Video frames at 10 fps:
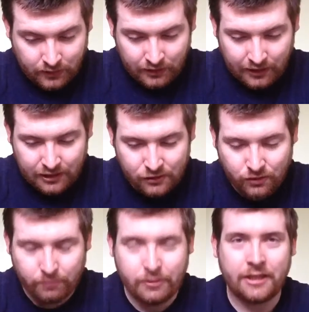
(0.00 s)
got
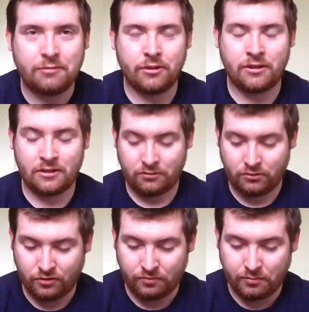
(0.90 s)
12 minutes, which
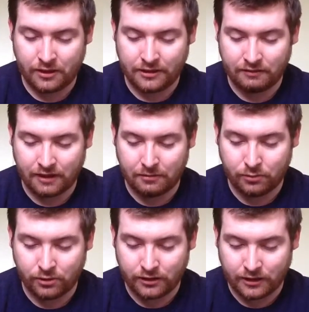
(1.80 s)
would have been nice if I had
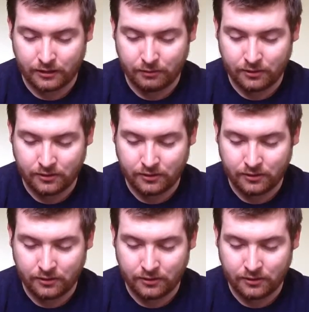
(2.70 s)
more time